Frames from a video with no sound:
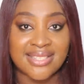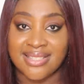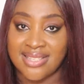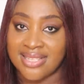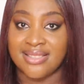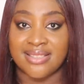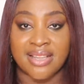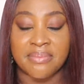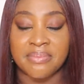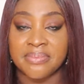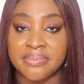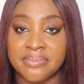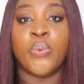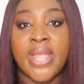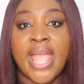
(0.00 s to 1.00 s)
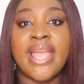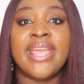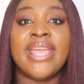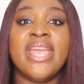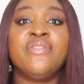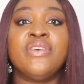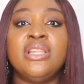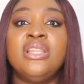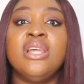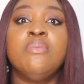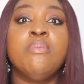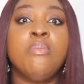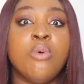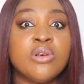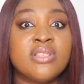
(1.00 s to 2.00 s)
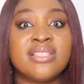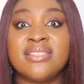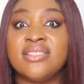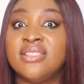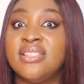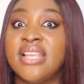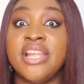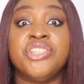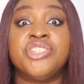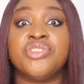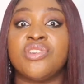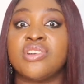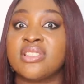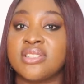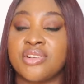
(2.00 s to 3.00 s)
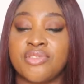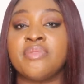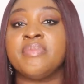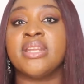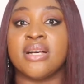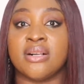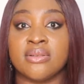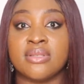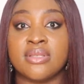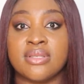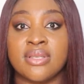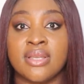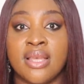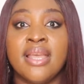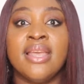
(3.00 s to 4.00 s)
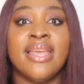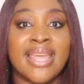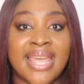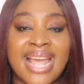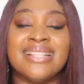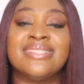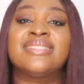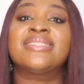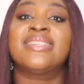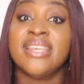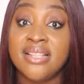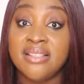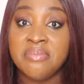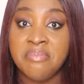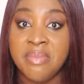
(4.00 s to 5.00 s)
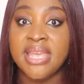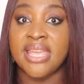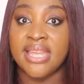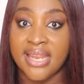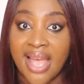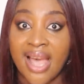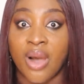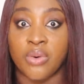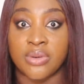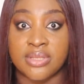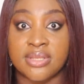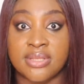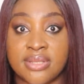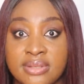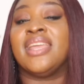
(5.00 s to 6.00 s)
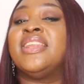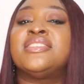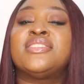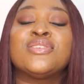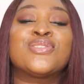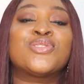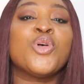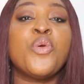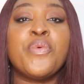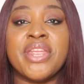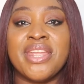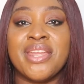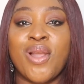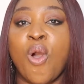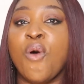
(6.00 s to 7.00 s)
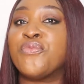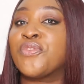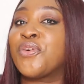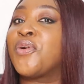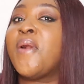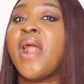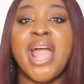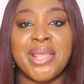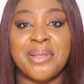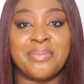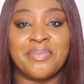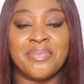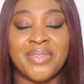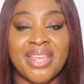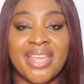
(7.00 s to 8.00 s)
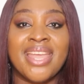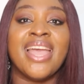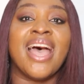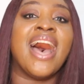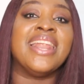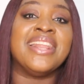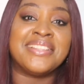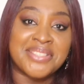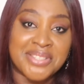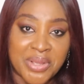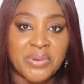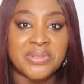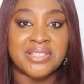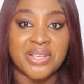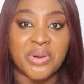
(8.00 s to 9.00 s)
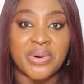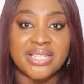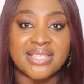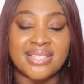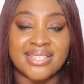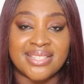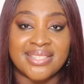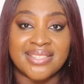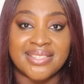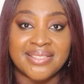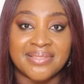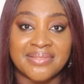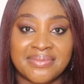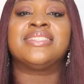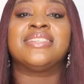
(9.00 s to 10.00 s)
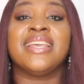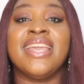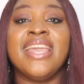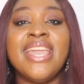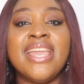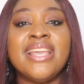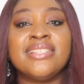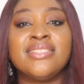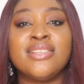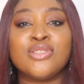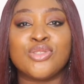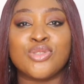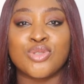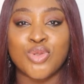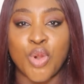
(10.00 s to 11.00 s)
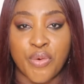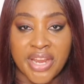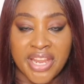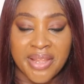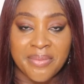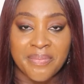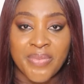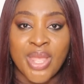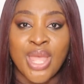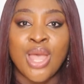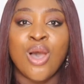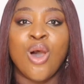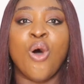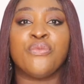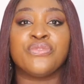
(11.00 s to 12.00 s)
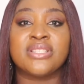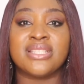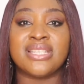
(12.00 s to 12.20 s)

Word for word: system where even the most dangerous criminals can still make it out. It is a story of crime and its consequences. It is the story of